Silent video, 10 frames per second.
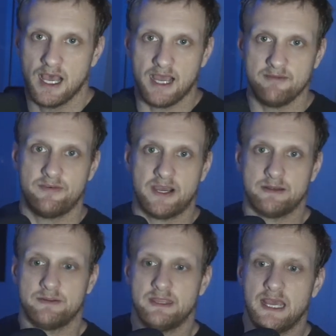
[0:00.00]
I'm
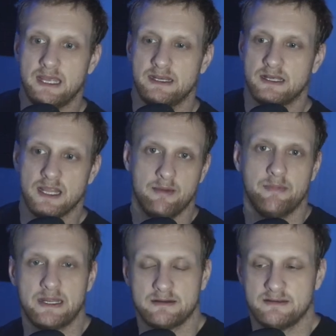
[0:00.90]
fine with that, a lot
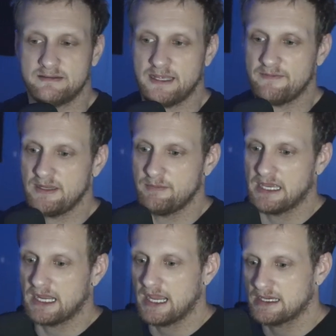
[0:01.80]
better than 70
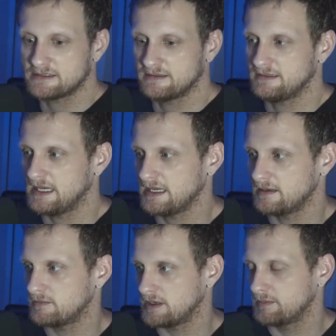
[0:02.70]
mega hash a
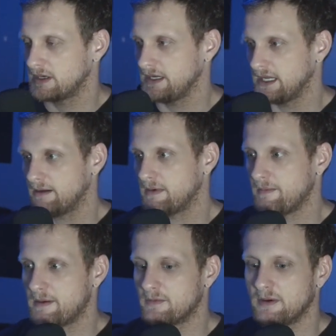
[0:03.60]
second while burning up my
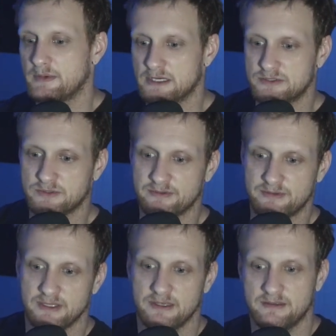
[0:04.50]
memory
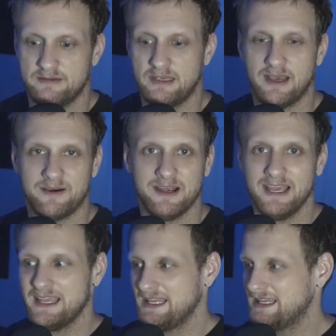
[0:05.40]
modules. So,
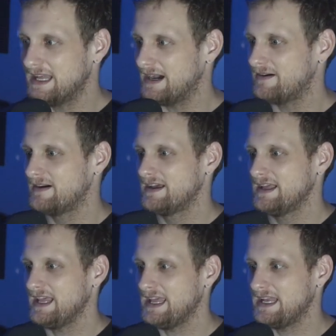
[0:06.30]
you know,
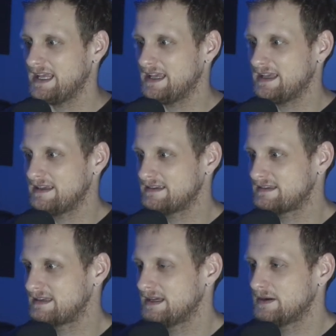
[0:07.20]
it
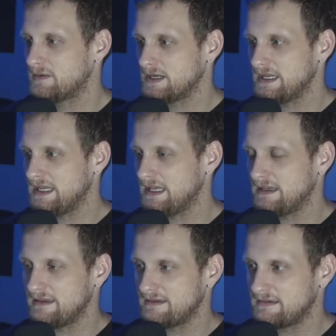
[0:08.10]
is what it
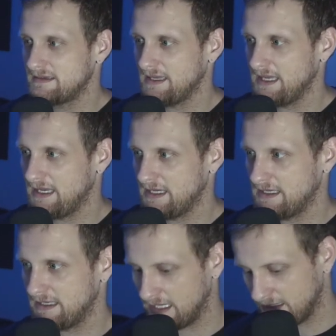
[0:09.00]
is,
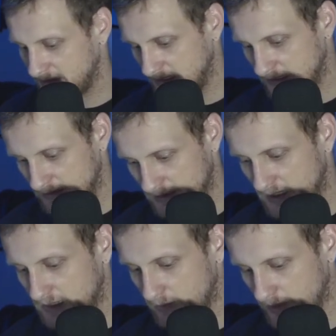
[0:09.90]
and I think
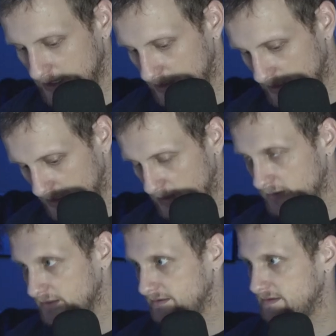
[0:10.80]
that we are
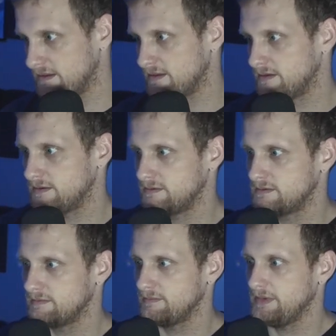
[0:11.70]
going to
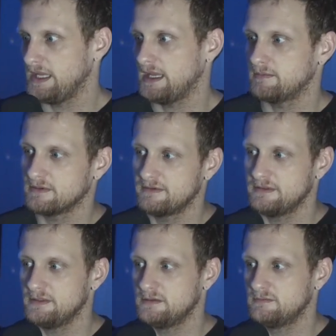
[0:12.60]
be able
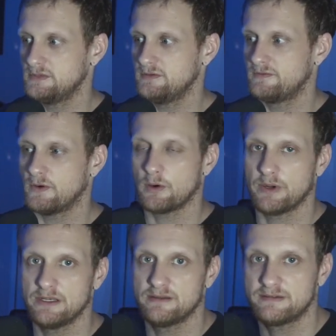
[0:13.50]
to move
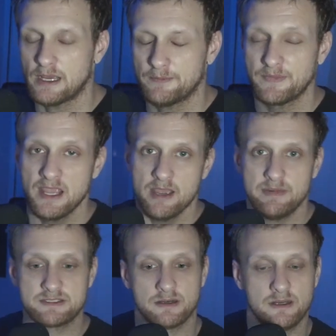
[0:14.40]
forward. So
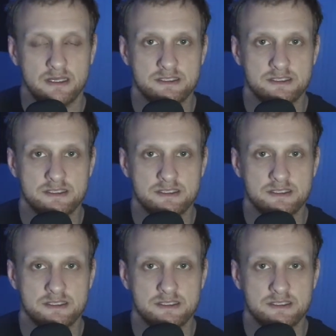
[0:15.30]
be sure to